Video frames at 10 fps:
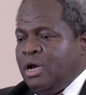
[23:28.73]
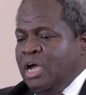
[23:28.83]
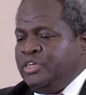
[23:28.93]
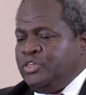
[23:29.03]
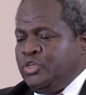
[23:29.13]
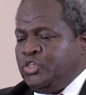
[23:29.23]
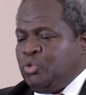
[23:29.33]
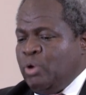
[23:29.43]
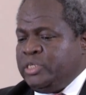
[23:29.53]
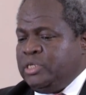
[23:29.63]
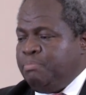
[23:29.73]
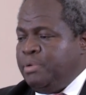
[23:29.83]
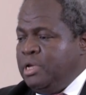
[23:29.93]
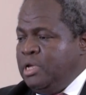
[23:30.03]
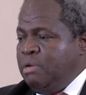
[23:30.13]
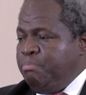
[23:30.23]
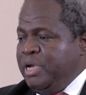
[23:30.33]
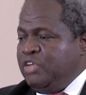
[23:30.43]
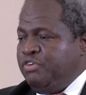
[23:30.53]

Counsels on Stewardship, page